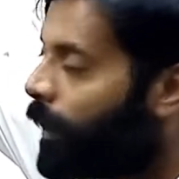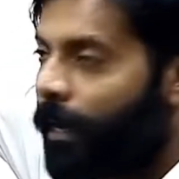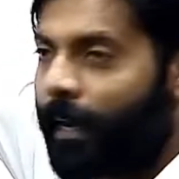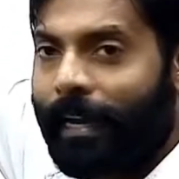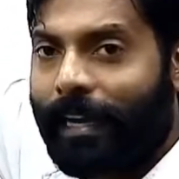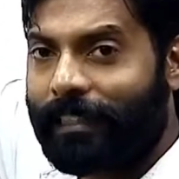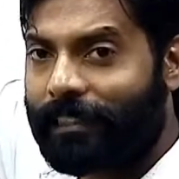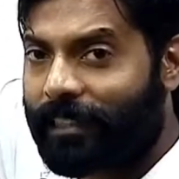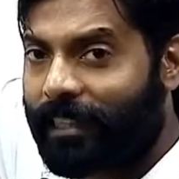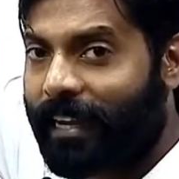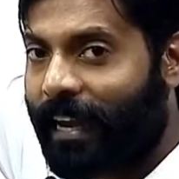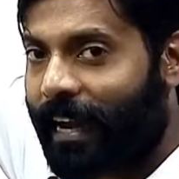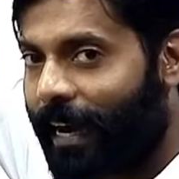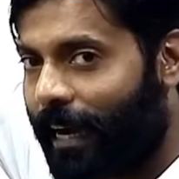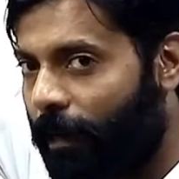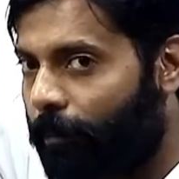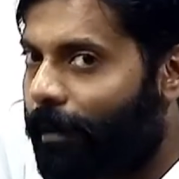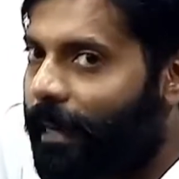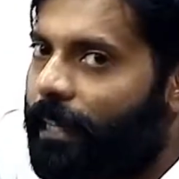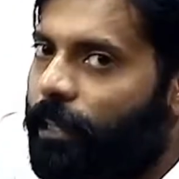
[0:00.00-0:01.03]
is
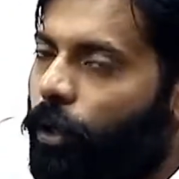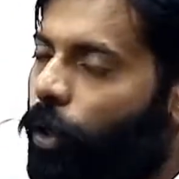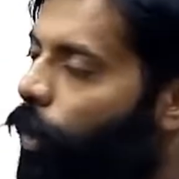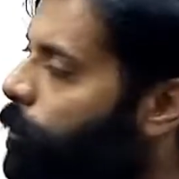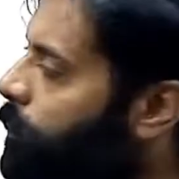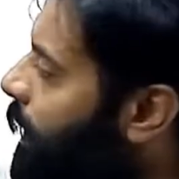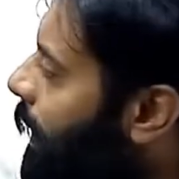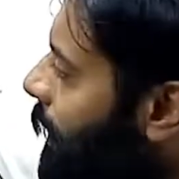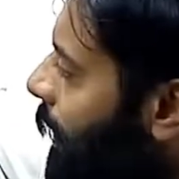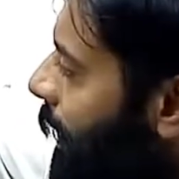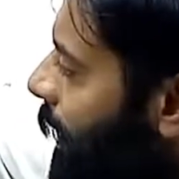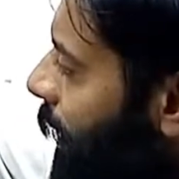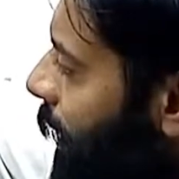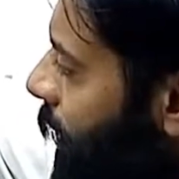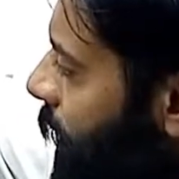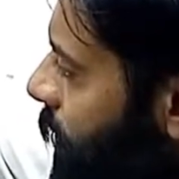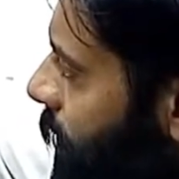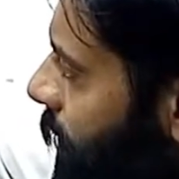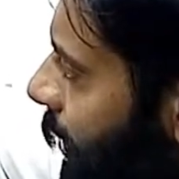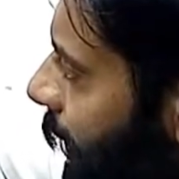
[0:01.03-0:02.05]
gained by the object and it
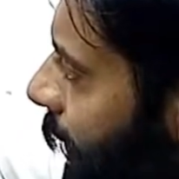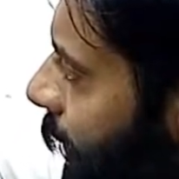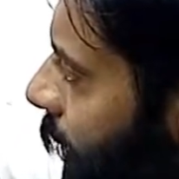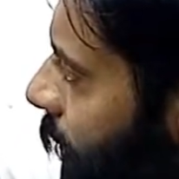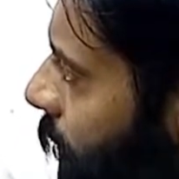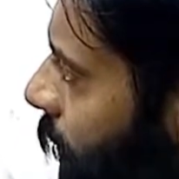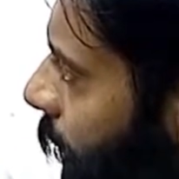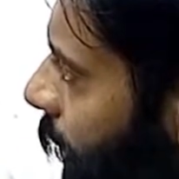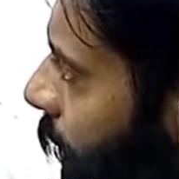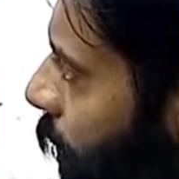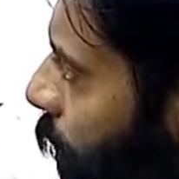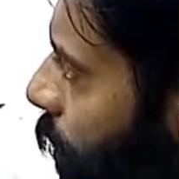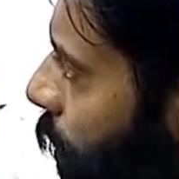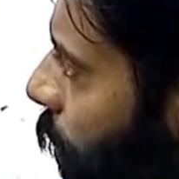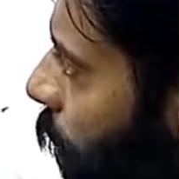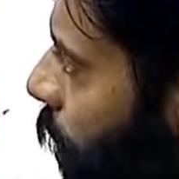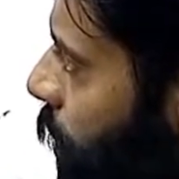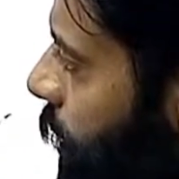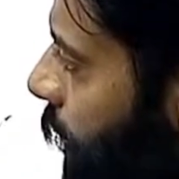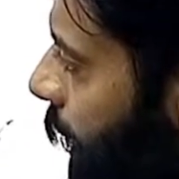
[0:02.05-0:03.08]
is gaining the
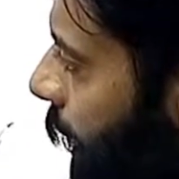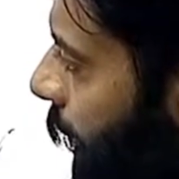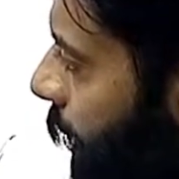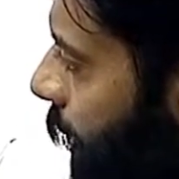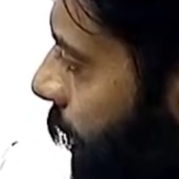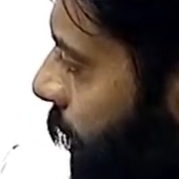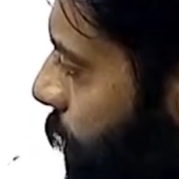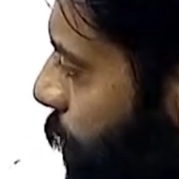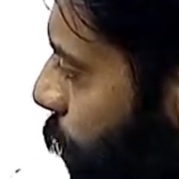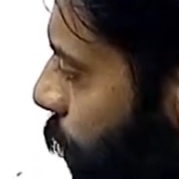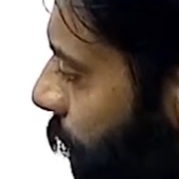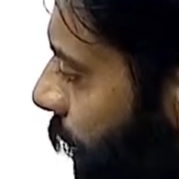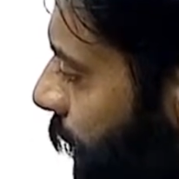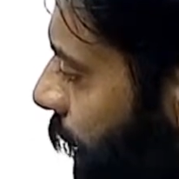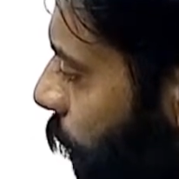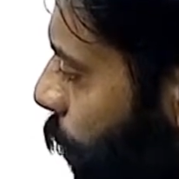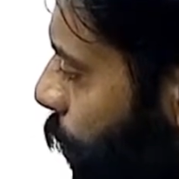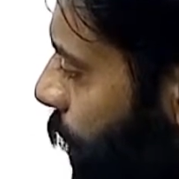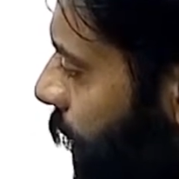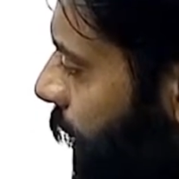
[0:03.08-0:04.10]
velocity and it is moving
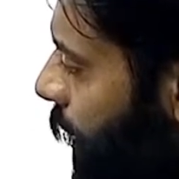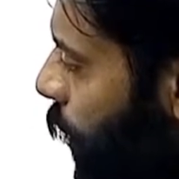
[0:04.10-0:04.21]
downward,